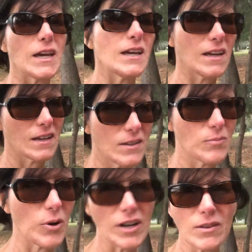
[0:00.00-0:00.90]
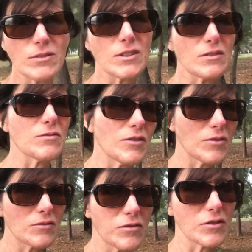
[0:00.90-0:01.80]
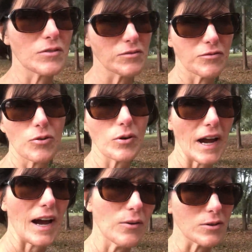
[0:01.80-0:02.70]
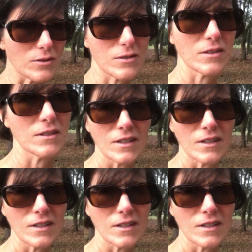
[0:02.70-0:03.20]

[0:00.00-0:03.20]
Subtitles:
And Brian was on the phone for 4 hours